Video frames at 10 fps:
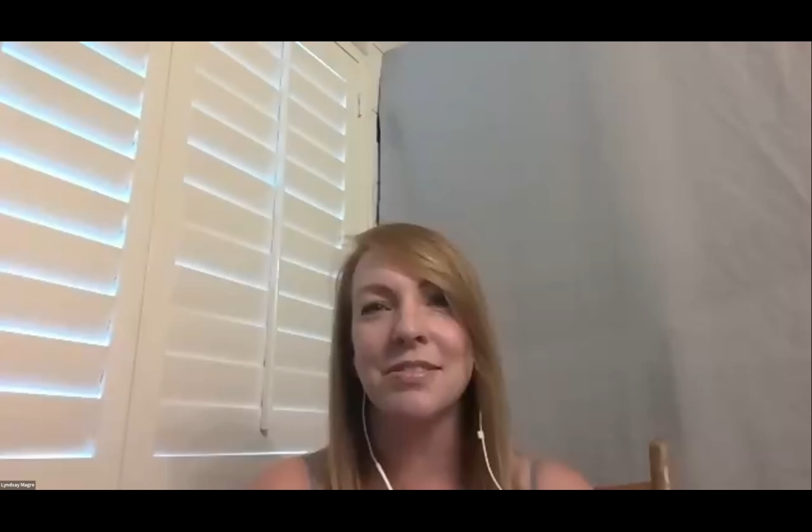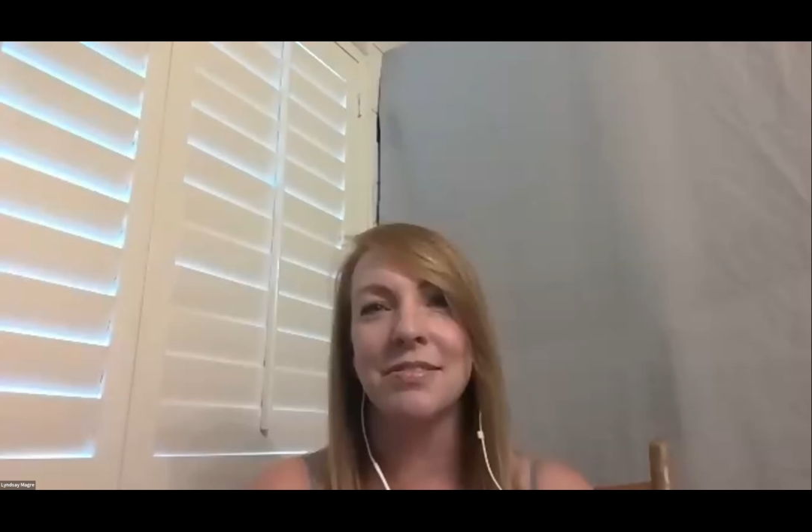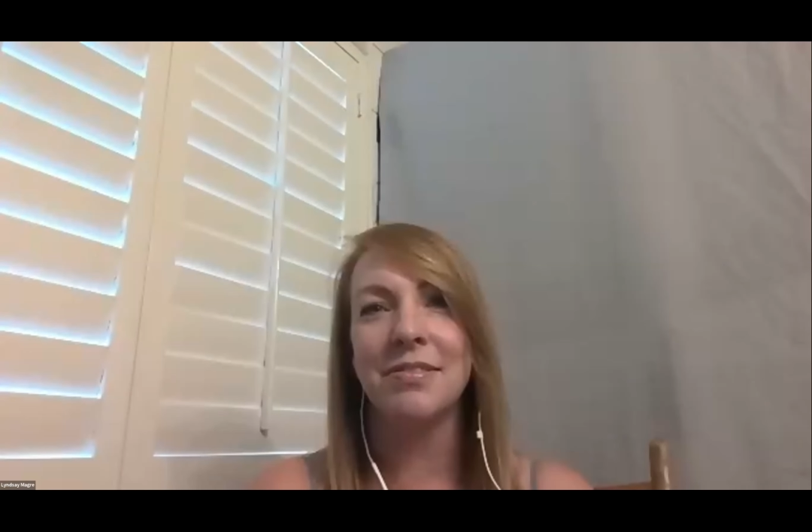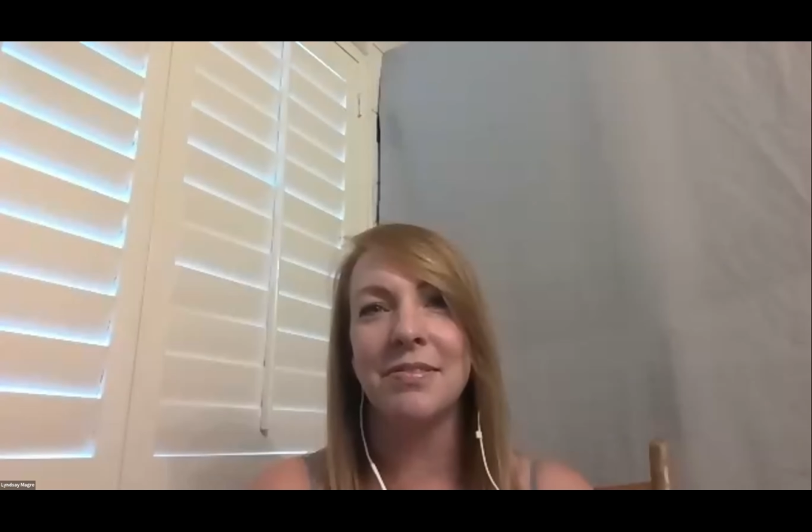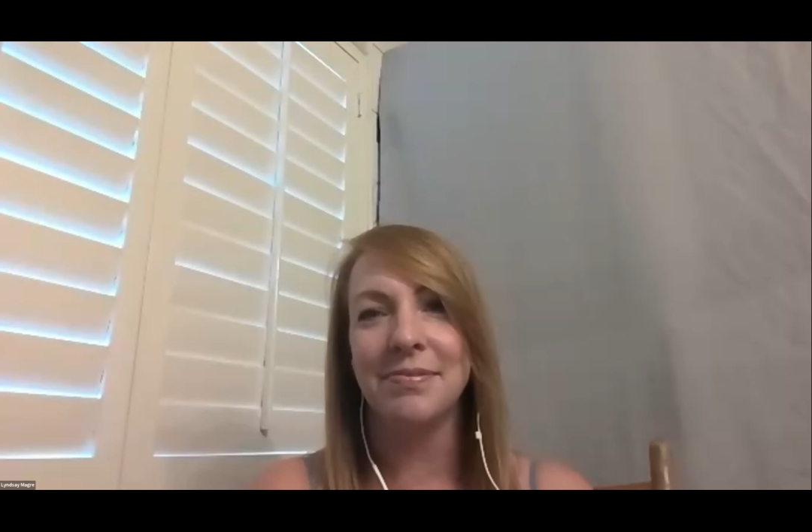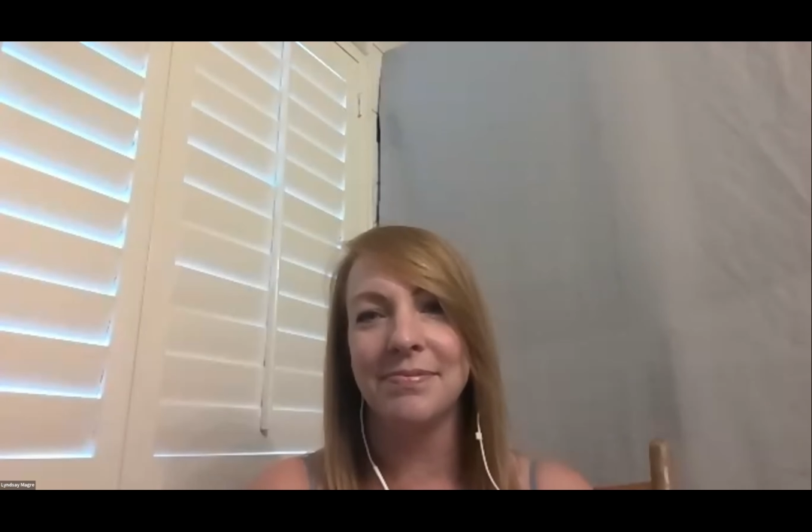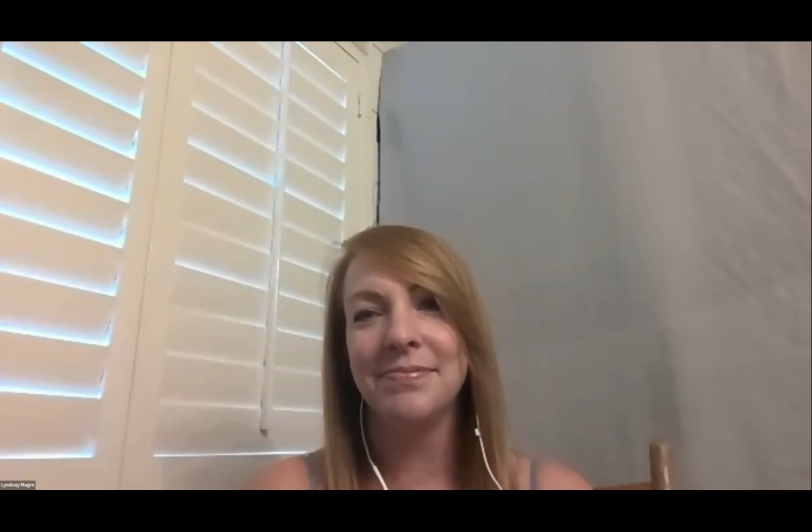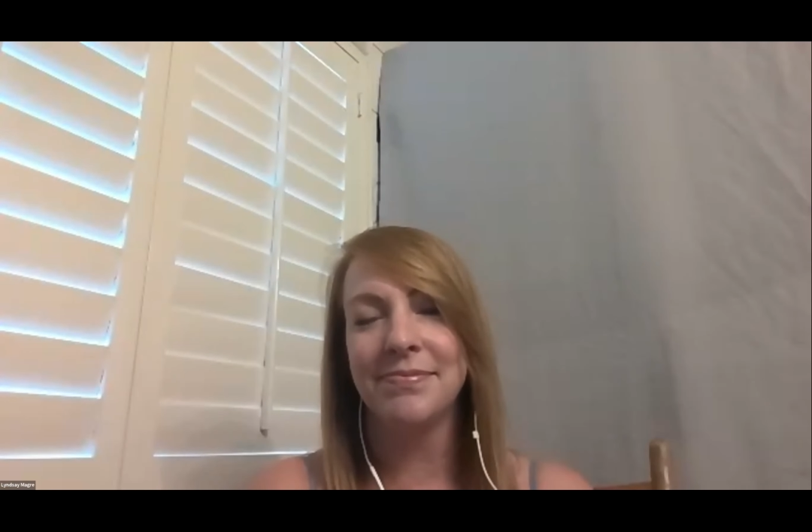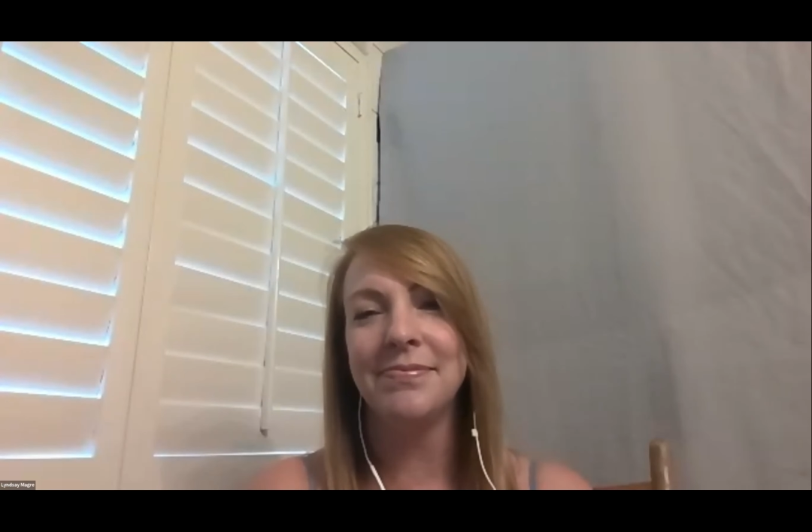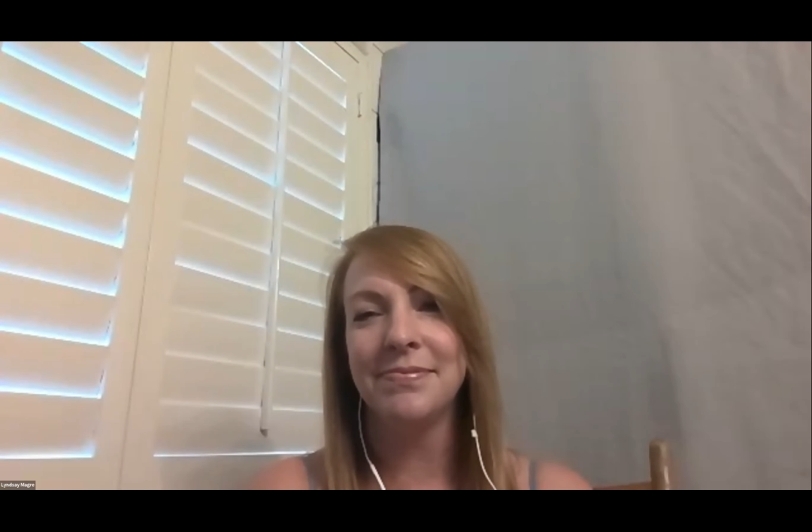human
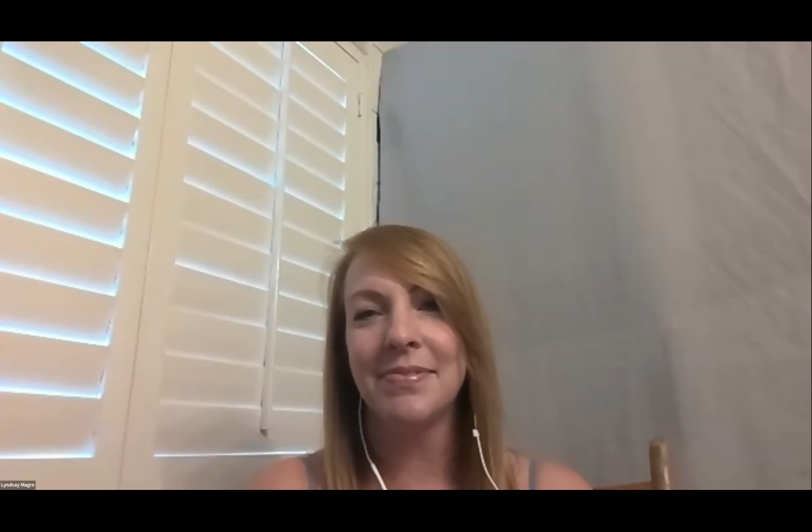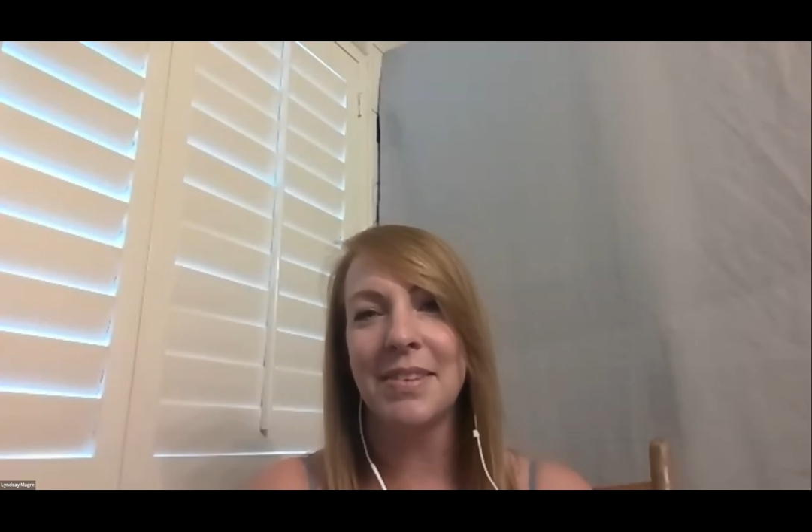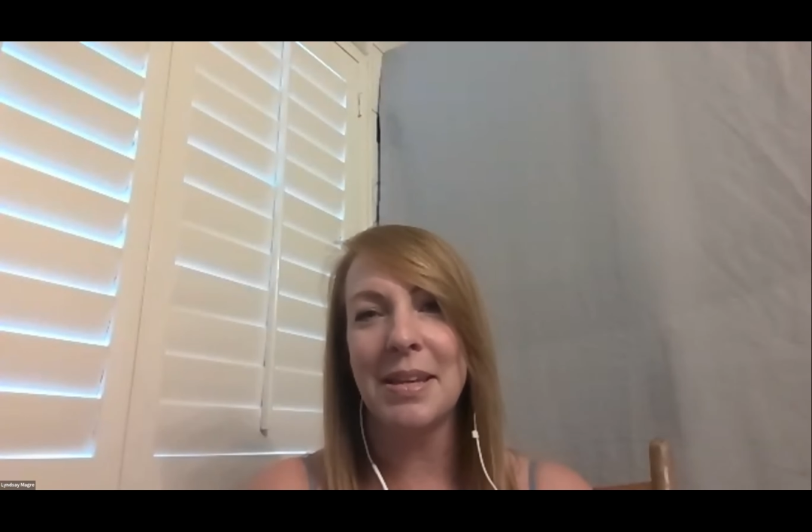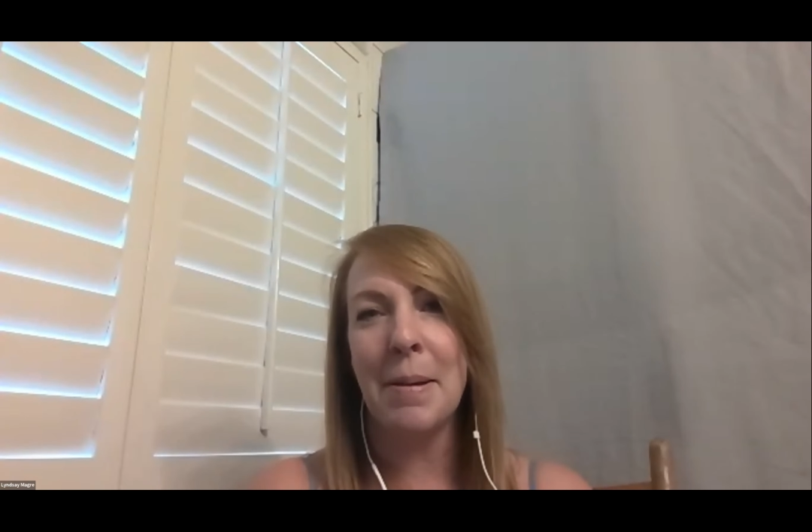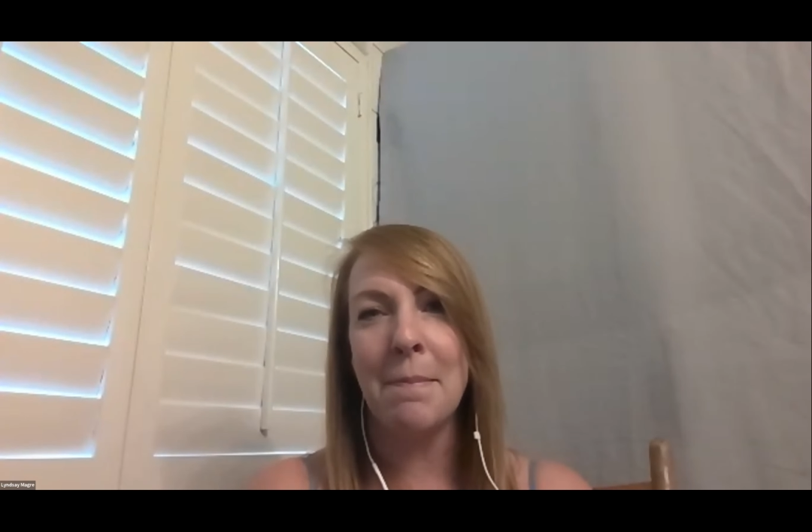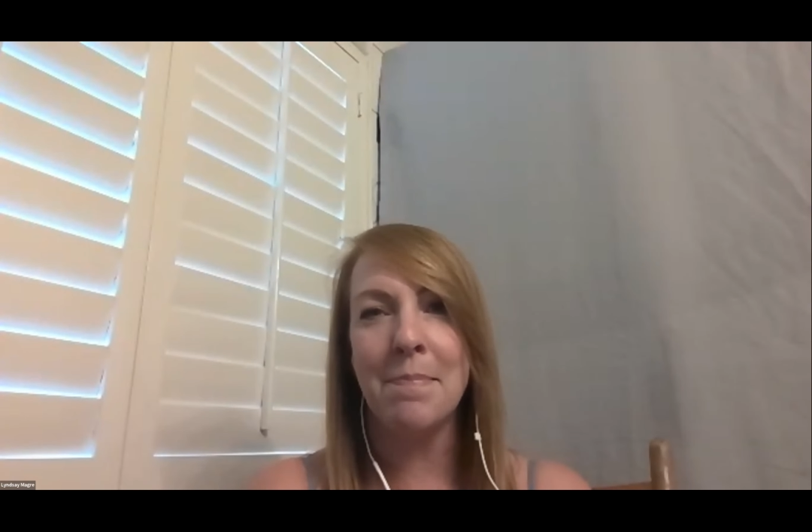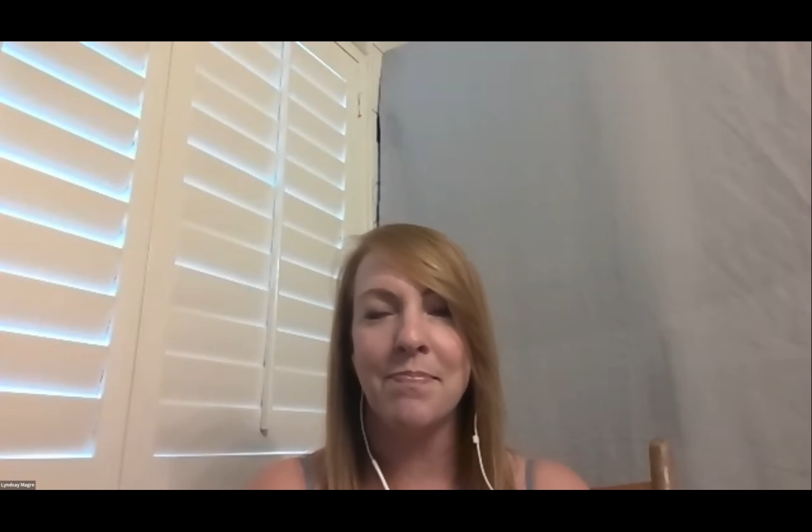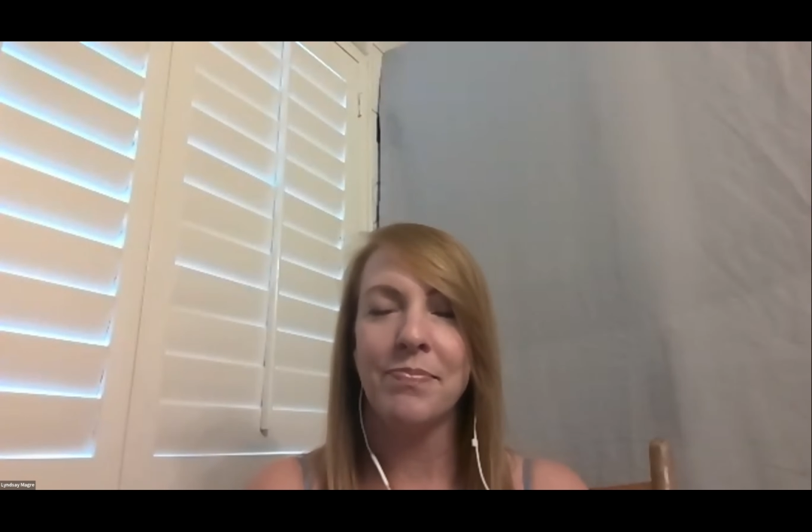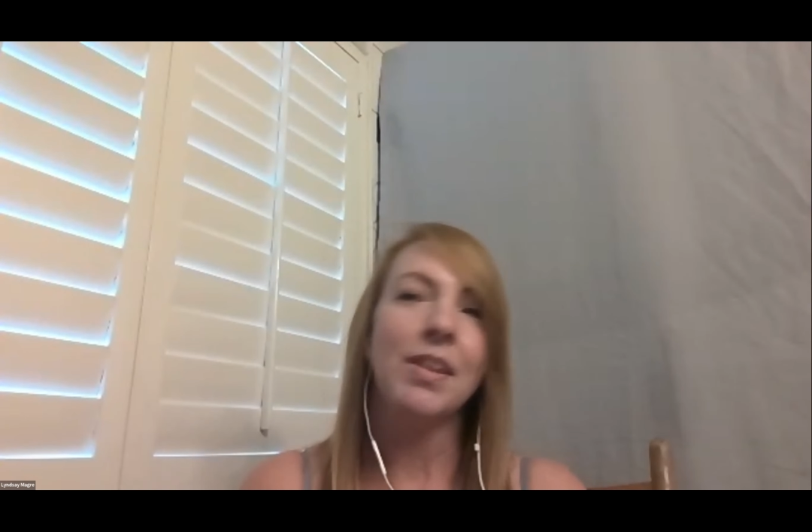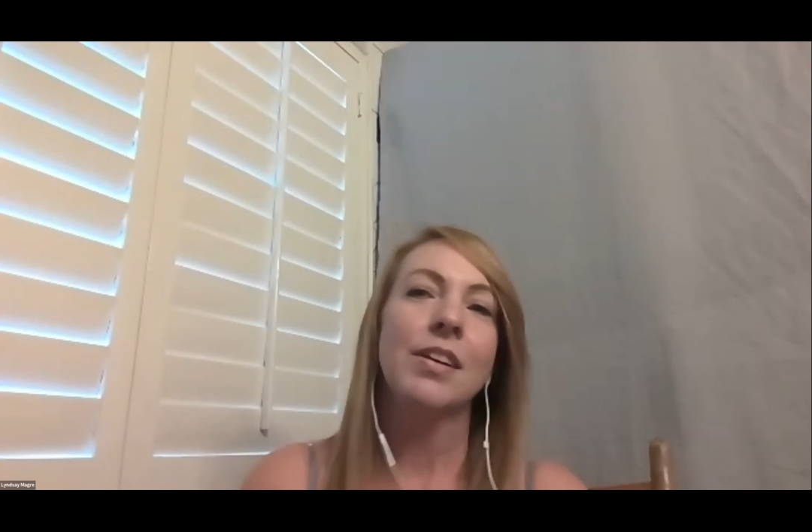nature. Yeah.
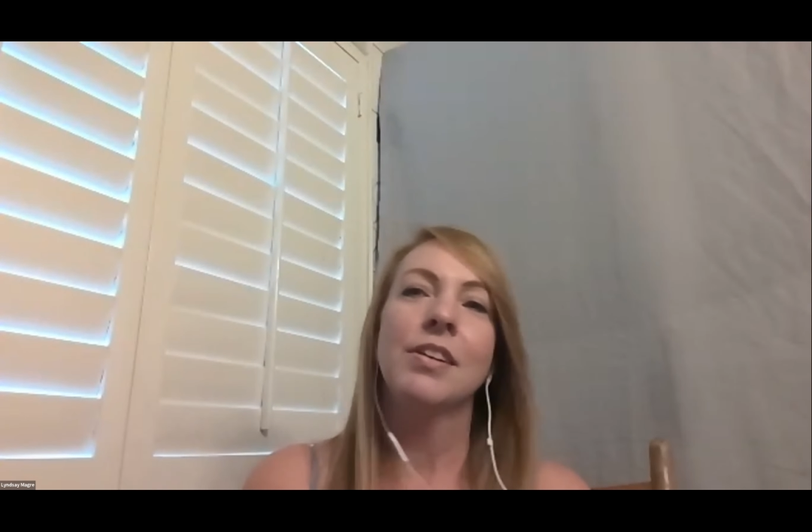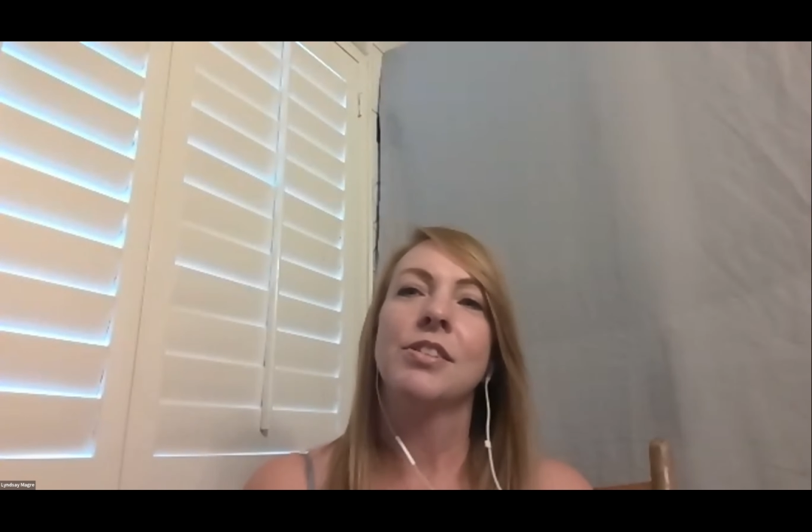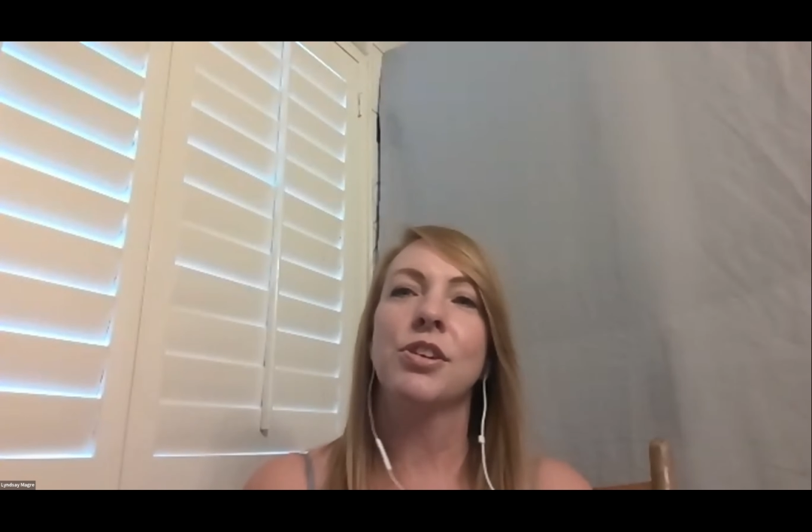Yep.